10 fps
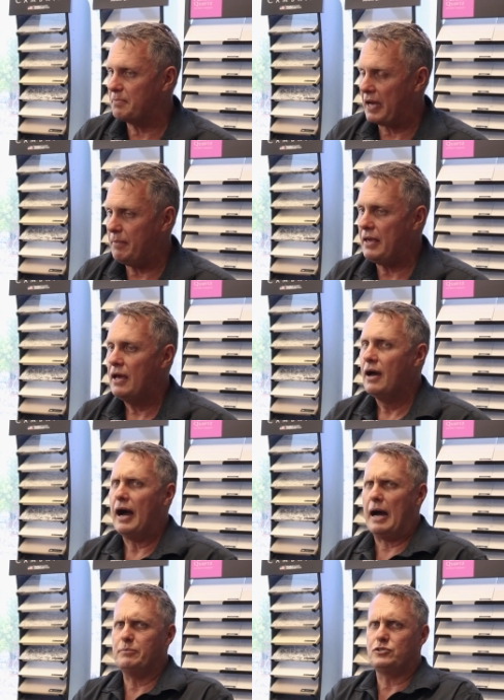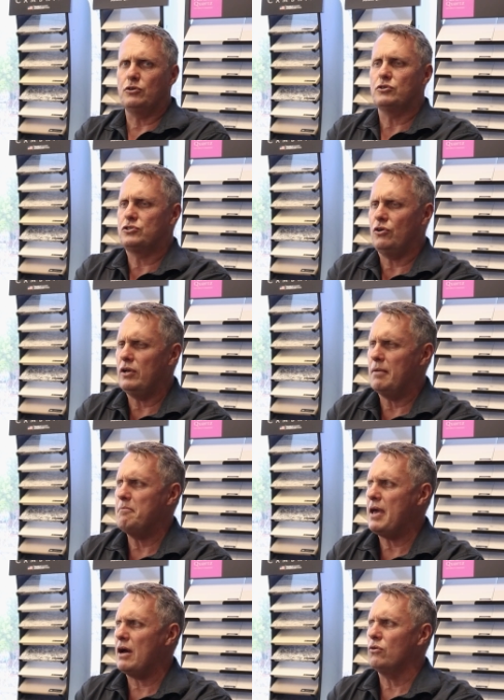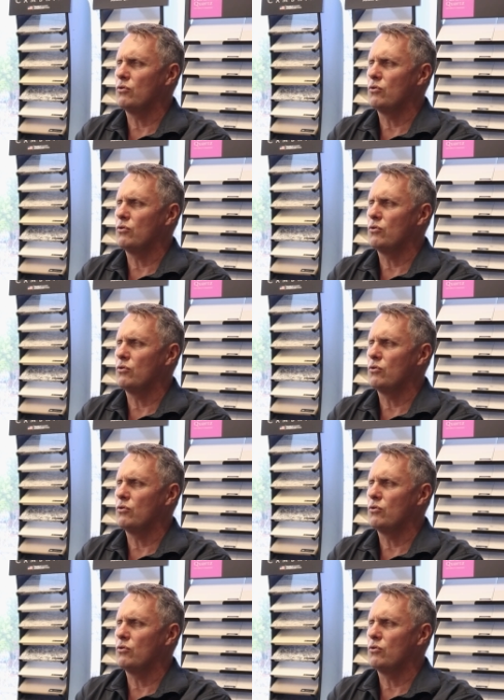maybe up to a certain amount,